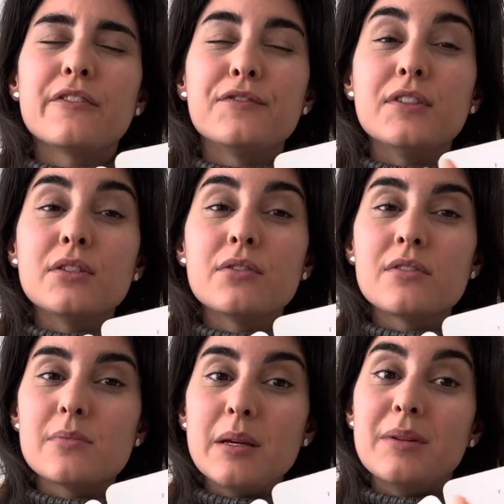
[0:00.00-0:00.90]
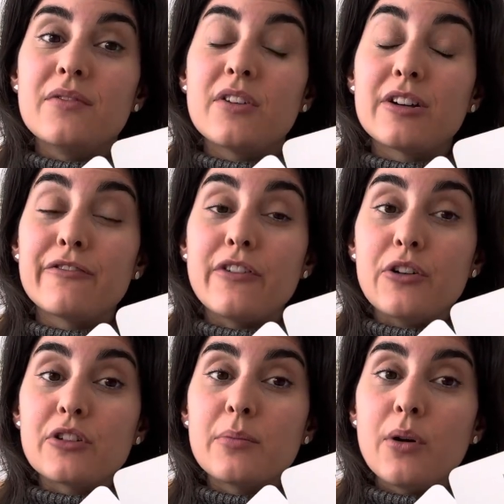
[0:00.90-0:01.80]
feels maybe very
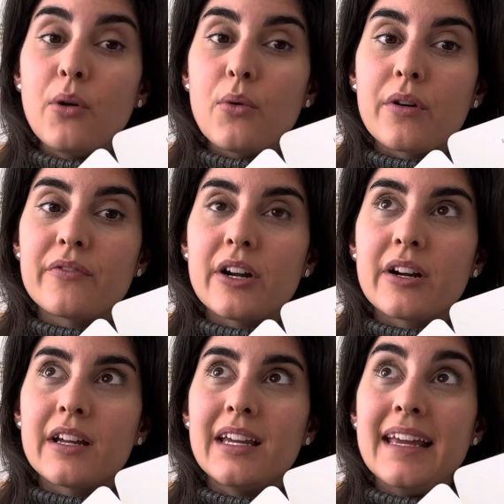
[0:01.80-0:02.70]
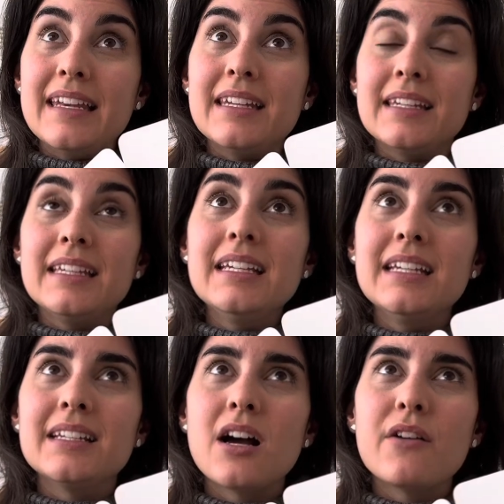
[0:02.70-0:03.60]
vulnerable or very in need